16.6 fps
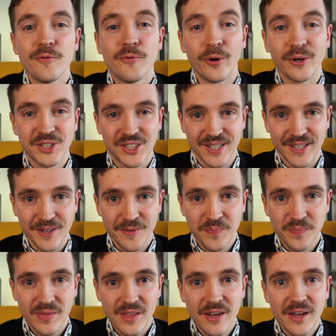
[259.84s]
Firstly,
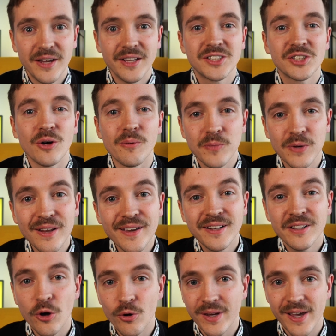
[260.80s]
it's
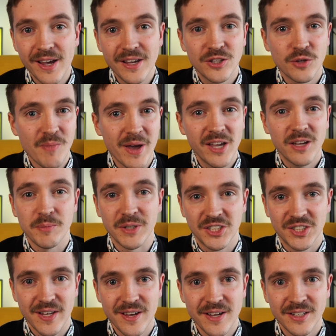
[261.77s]
completely okay to make
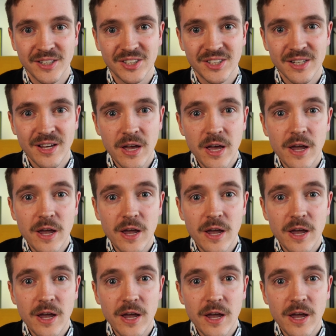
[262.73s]
mistakes.